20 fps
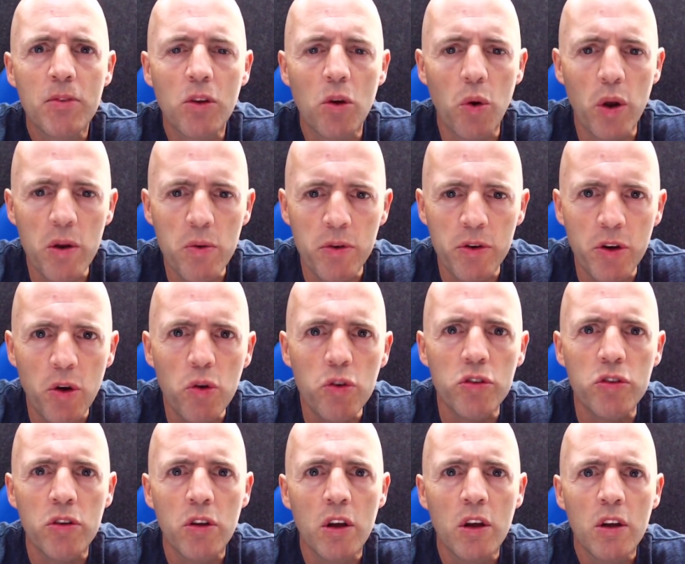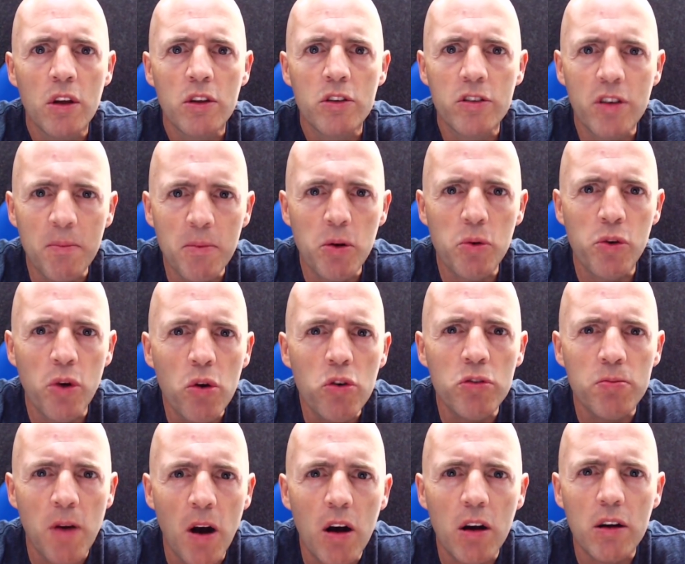or anyone knows someone who knows
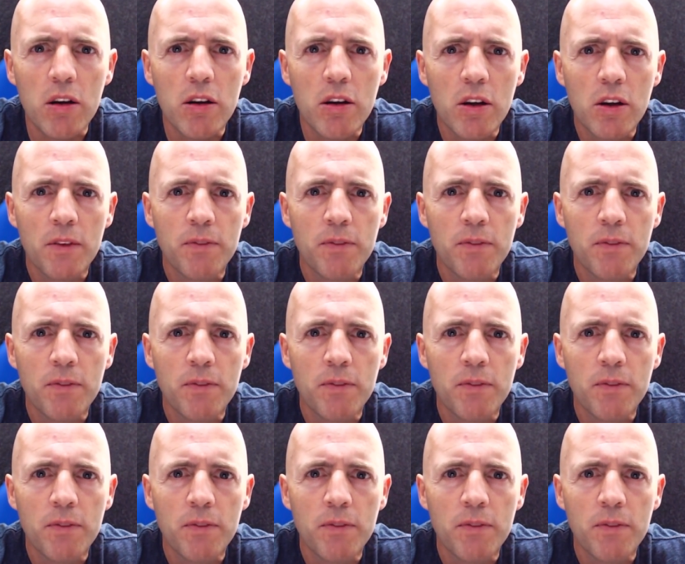Mark,